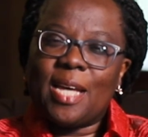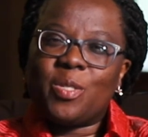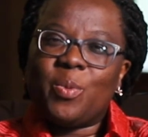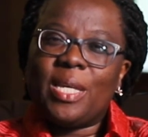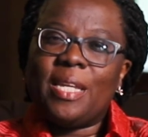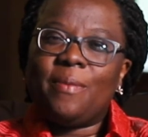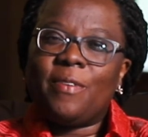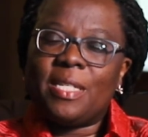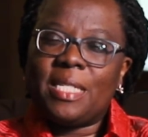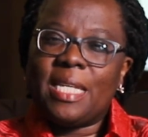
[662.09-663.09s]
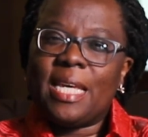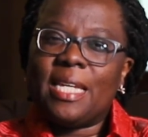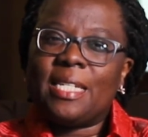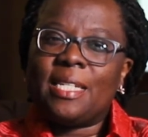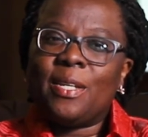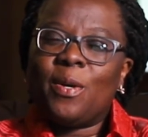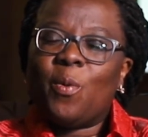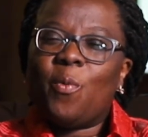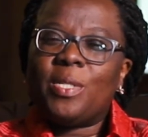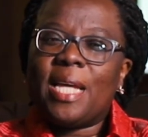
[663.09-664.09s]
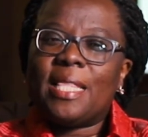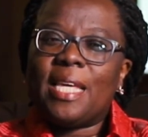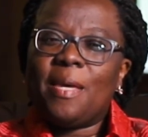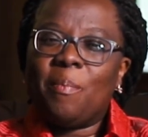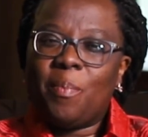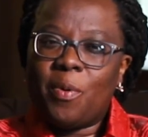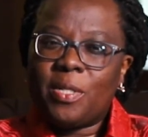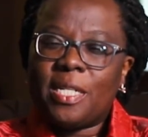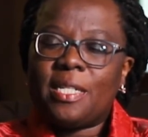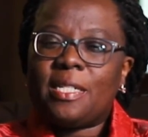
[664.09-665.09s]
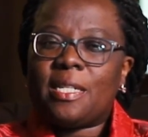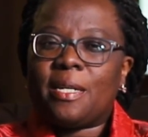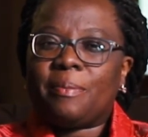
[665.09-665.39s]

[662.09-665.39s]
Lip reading: as we investigate what are the important